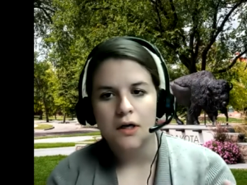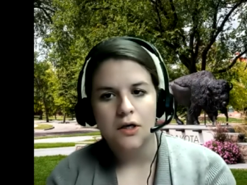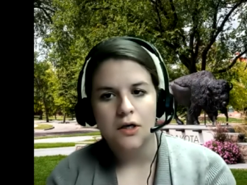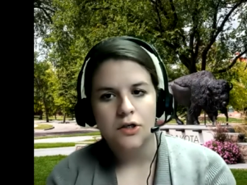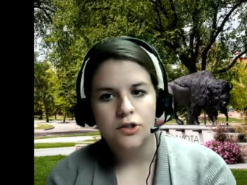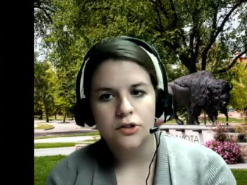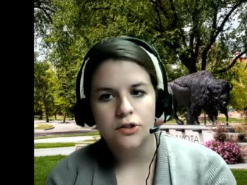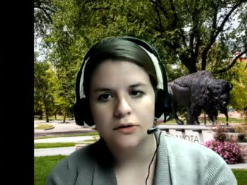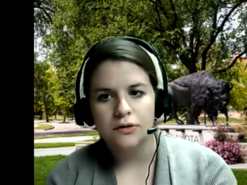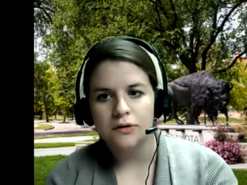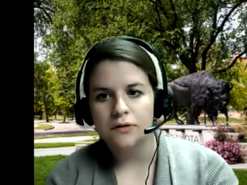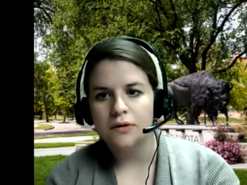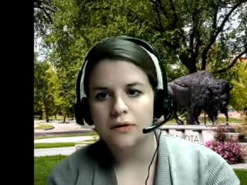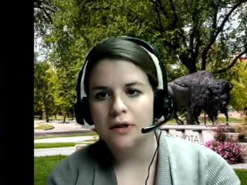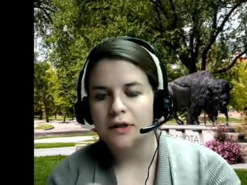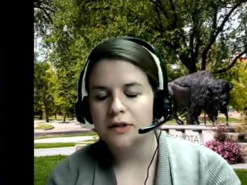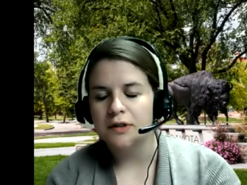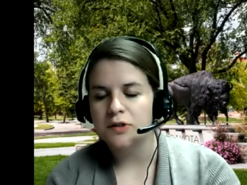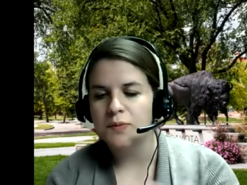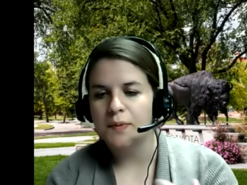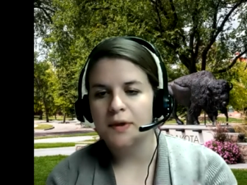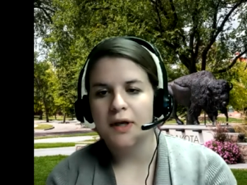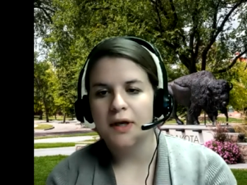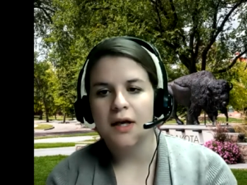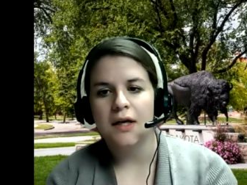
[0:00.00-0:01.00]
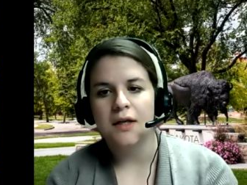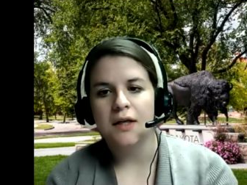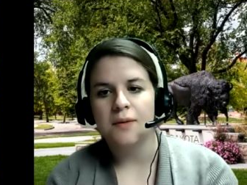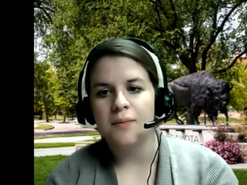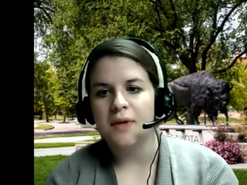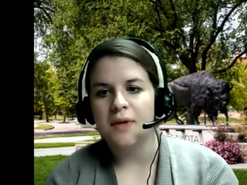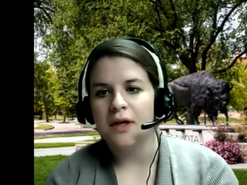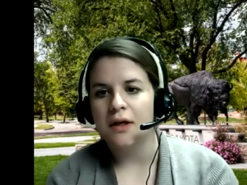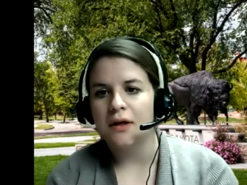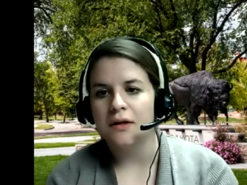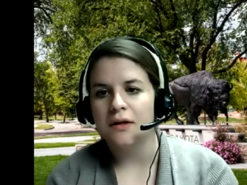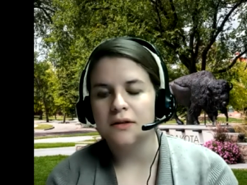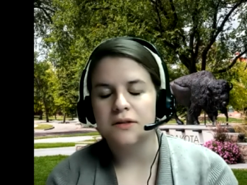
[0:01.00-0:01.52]
she'll do like spaghetti
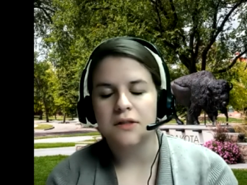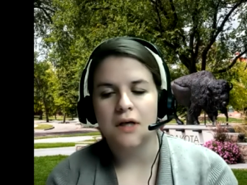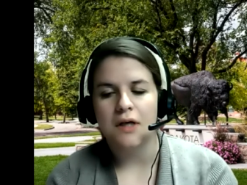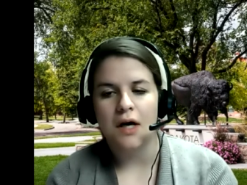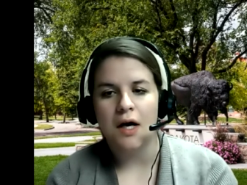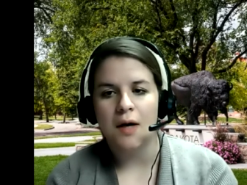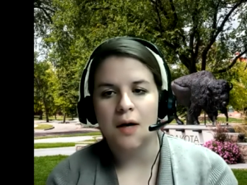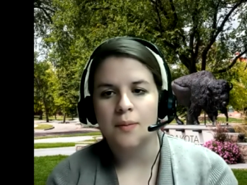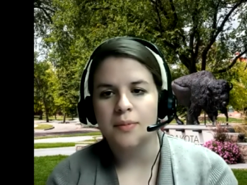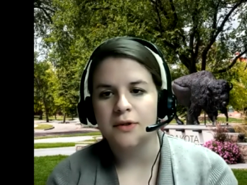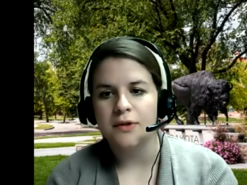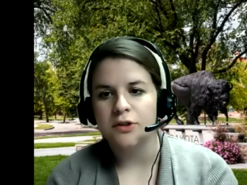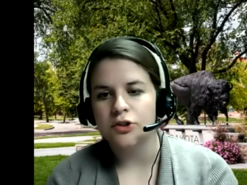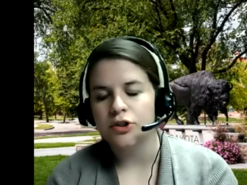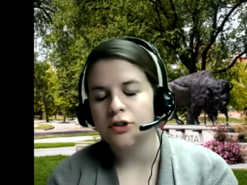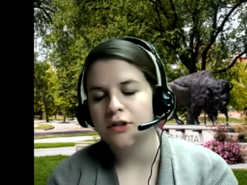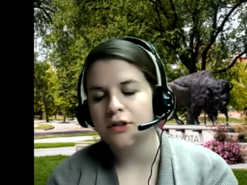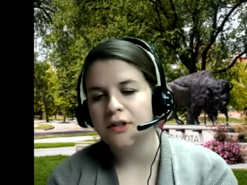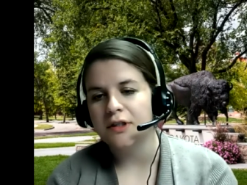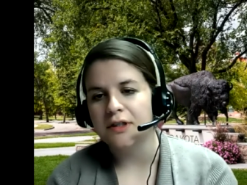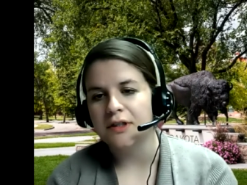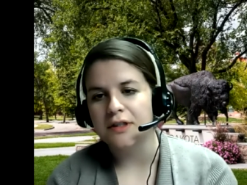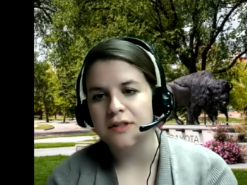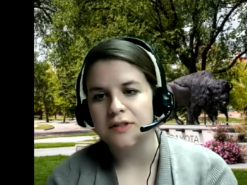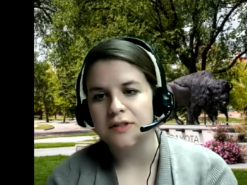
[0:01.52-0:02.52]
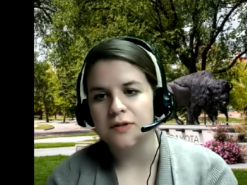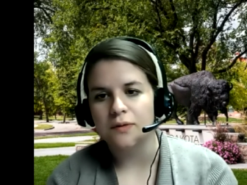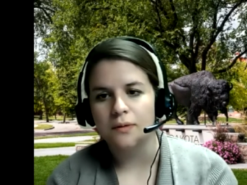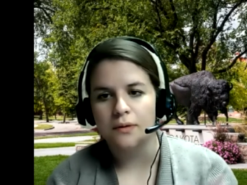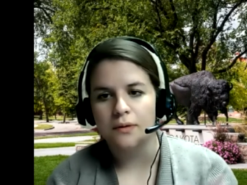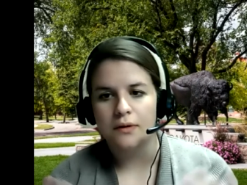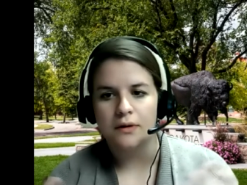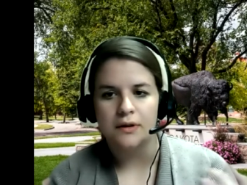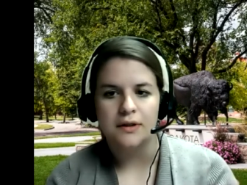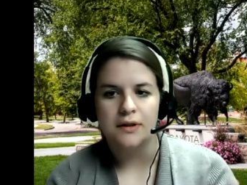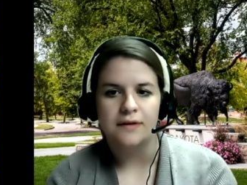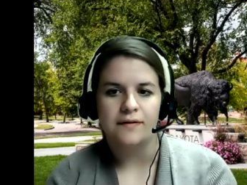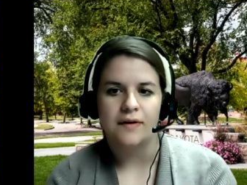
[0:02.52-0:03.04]
meat on top and cheese
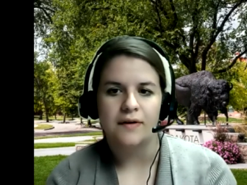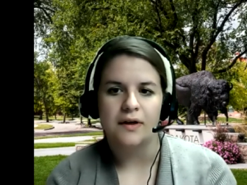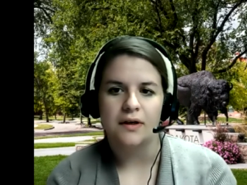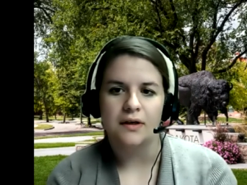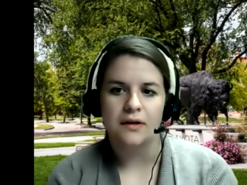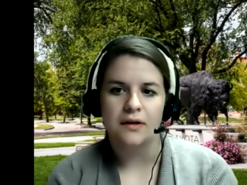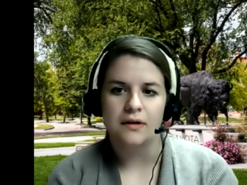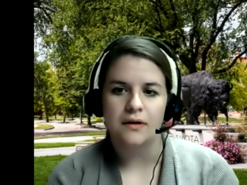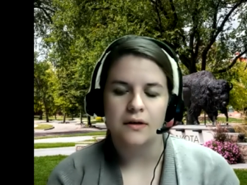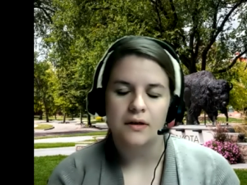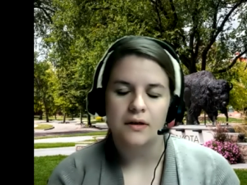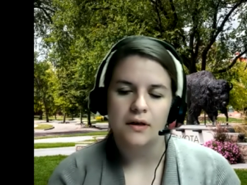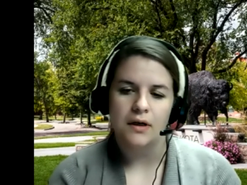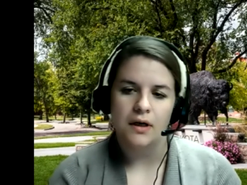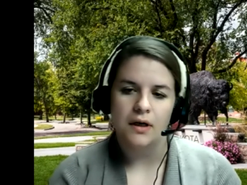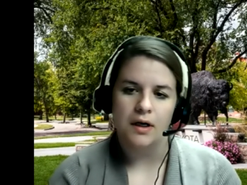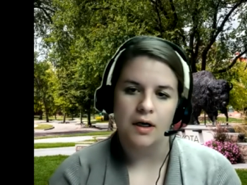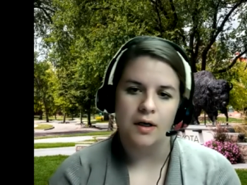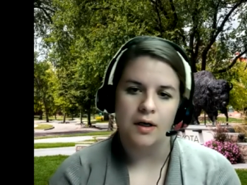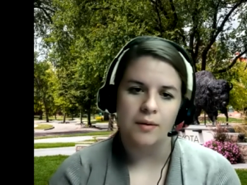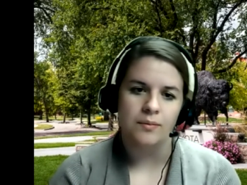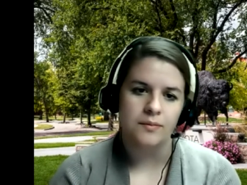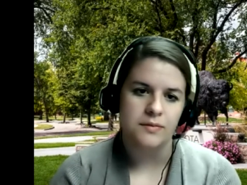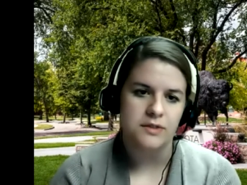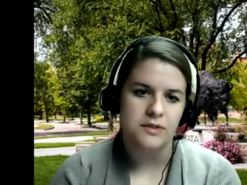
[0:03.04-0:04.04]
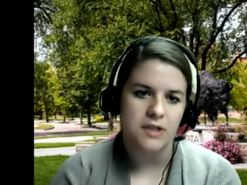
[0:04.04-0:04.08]
or even um,